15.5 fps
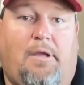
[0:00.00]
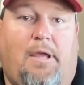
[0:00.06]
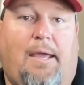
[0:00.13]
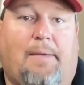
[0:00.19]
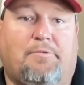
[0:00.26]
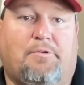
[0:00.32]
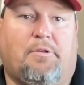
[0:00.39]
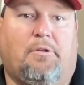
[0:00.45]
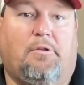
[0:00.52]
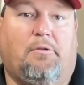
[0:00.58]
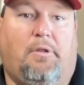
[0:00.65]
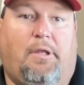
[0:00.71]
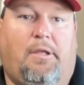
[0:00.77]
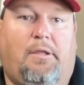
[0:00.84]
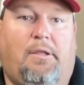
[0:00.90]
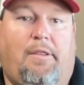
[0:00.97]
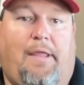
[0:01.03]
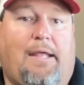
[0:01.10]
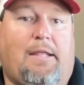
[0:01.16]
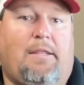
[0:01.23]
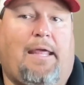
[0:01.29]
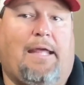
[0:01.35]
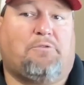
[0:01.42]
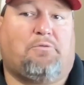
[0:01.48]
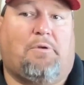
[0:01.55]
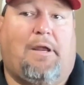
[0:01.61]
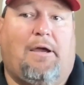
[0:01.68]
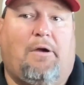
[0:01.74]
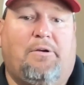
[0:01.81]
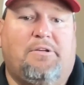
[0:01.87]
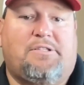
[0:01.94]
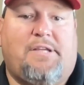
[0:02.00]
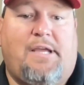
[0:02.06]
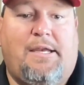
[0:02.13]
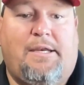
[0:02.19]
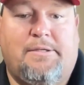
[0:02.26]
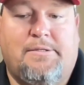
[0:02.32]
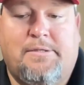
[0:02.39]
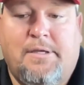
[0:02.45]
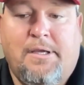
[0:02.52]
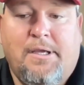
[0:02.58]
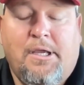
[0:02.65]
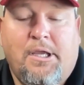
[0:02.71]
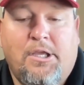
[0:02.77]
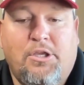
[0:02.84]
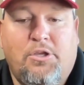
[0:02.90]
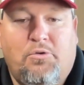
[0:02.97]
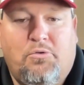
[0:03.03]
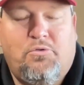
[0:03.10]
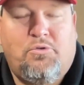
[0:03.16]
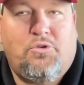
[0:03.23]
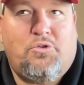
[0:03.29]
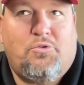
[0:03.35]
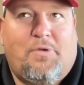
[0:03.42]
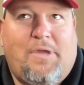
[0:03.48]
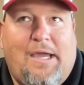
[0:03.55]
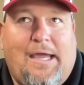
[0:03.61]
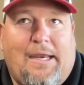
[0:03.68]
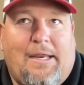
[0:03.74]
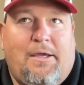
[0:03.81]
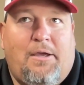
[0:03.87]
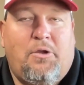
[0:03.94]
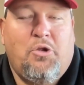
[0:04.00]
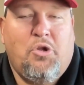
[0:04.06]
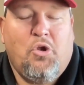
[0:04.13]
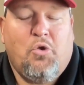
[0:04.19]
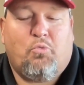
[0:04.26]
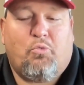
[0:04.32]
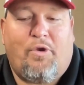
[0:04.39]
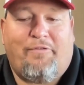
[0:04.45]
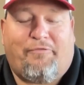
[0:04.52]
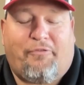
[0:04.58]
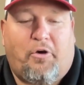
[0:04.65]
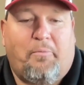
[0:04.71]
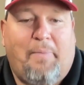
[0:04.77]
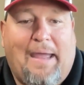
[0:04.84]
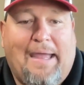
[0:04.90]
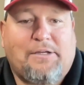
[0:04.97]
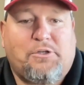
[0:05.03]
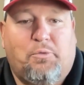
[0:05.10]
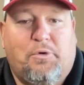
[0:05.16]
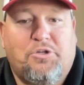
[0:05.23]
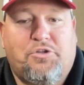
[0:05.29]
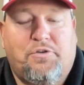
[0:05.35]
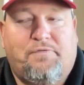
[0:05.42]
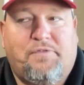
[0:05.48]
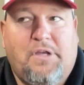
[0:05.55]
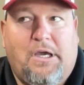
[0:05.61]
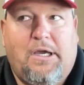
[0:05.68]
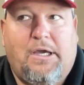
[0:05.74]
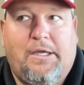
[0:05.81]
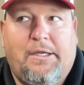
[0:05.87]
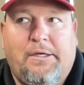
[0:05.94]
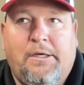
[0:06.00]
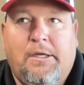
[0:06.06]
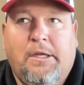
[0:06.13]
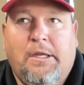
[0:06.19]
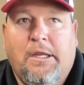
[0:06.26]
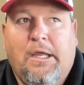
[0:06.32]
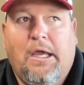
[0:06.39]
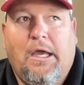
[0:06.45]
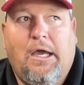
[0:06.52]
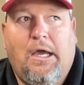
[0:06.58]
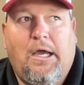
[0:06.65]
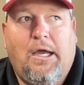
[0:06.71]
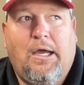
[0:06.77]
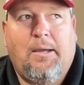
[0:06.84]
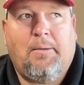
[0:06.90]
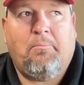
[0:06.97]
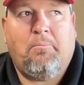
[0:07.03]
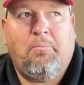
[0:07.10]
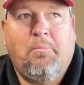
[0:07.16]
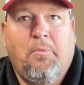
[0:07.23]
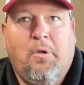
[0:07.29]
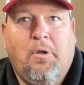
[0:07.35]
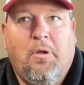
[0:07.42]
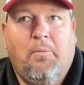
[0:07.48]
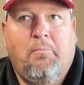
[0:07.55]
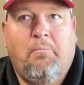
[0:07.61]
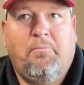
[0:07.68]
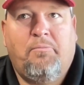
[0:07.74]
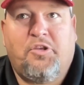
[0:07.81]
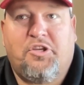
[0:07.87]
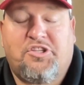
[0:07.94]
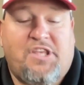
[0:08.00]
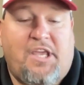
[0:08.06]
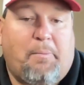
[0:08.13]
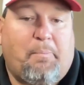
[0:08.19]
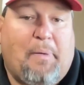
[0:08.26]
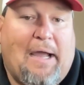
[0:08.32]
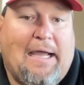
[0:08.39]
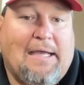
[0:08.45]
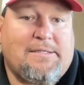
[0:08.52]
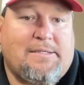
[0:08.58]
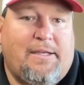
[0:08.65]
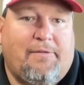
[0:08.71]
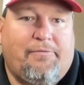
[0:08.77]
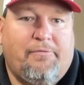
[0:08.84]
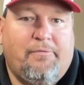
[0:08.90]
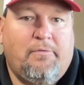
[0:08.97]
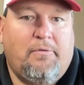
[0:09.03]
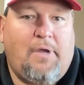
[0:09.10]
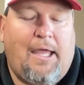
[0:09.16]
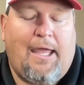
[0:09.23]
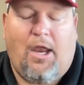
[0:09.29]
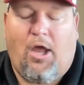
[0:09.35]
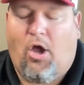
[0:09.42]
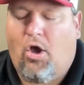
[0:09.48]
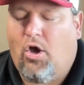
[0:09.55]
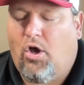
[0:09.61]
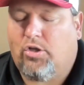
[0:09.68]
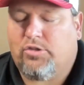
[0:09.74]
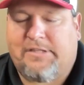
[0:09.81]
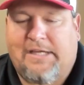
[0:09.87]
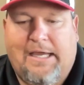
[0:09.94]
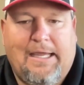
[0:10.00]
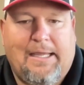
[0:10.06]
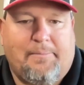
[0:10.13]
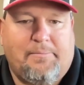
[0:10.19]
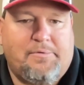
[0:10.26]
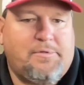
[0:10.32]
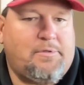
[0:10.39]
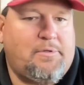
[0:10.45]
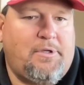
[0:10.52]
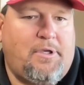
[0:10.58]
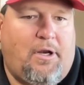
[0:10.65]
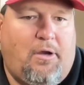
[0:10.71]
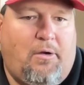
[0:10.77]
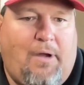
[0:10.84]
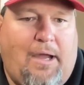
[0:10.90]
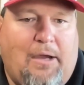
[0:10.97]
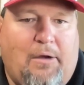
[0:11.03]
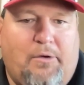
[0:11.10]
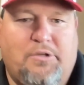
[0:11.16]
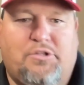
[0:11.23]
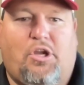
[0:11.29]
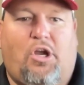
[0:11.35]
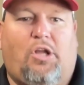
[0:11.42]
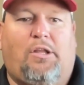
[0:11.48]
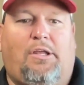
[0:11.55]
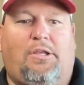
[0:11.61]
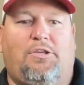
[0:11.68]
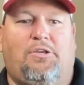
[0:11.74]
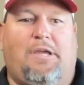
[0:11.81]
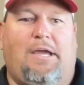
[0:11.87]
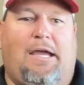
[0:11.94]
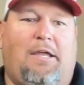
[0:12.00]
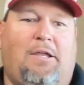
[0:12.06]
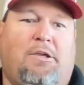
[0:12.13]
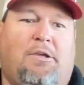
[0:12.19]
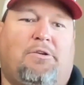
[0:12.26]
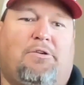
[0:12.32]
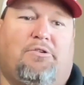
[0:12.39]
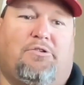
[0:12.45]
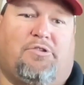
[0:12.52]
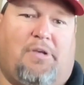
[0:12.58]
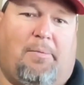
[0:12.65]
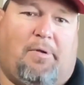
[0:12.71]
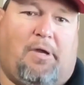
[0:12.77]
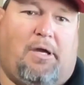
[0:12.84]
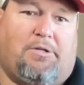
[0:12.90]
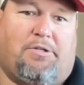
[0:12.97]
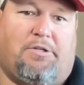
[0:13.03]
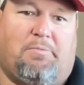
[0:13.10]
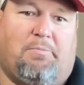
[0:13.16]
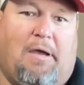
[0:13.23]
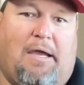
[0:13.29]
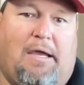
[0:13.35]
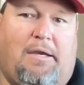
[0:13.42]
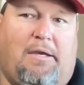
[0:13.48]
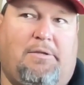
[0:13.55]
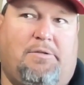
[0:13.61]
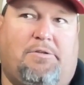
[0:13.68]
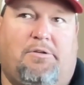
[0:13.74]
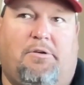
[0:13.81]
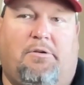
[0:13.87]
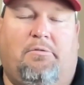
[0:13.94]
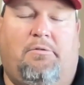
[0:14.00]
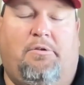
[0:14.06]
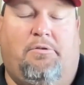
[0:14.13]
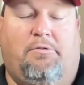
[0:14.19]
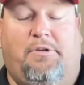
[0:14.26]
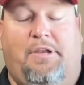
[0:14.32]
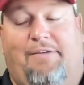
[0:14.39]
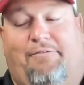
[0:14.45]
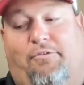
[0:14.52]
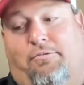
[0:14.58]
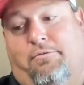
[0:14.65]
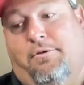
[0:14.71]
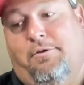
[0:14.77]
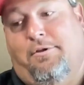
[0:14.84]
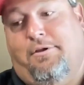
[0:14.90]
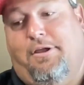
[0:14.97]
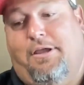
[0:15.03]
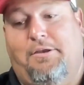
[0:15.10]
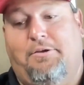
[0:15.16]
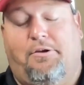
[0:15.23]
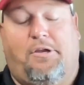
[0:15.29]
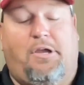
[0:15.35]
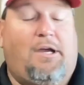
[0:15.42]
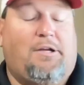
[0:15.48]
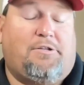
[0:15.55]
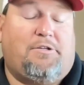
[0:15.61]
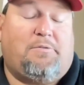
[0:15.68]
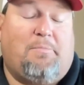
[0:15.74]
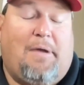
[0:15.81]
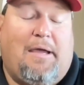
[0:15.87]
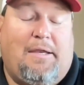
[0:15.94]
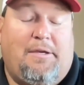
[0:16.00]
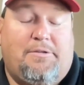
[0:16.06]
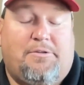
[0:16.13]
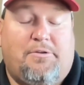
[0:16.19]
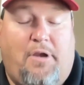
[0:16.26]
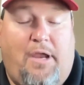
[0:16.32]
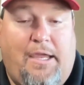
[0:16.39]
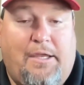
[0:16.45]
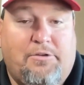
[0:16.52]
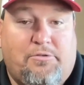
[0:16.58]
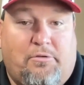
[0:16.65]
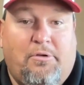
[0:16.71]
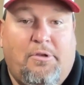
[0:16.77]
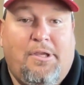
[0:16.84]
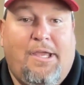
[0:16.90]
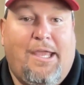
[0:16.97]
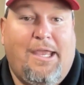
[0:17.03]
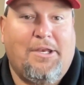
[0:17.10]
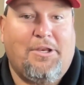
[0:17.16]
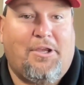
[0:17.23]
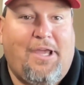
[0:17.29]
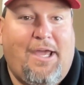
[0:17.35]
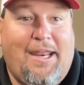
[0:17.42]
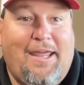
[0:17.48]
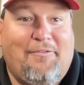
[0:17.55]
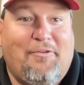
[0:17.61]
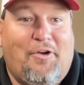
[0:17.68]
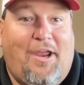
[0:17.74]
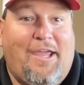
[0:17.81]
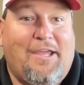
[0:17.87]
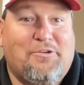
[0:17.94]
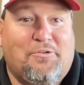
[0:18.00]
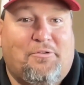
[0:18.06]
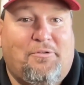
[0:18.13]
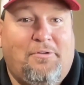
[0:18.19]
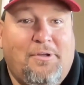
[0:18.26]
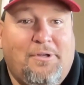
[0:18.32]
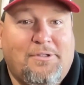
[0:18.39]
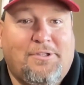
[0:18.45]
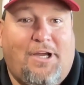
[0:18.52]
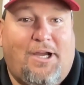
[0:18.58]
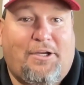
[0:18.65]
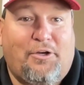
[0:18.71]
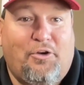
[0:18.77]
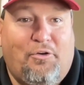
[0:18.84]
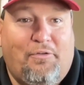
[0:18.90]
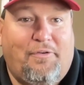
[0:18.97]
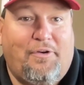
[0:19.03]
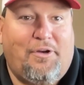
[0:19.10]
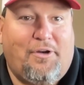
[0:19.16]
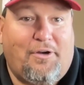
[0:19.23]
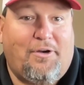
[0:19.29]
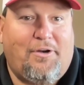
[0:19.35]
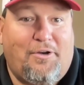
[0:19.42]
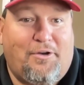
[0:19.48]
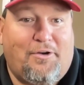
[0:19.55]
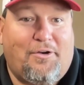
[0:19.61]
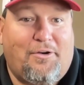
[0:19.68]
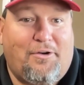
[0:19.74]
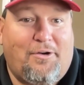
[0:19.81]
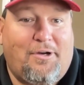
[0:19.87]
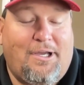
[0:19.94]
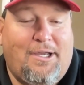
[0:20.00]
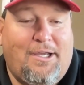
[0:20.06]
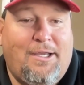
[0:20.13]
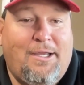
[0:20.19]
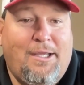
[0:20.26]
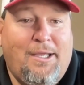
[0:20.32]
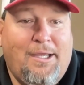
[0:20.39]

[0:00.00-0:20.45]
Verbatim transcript: absolutely. And that that's what I always state is you, you gotta revert back to what you've done. Um, just think positive at all times. You know, I always call it, you got, your subconscious mind is your your devil, and your conscious mind is your angel. And you got to have your angel talking over your your uh,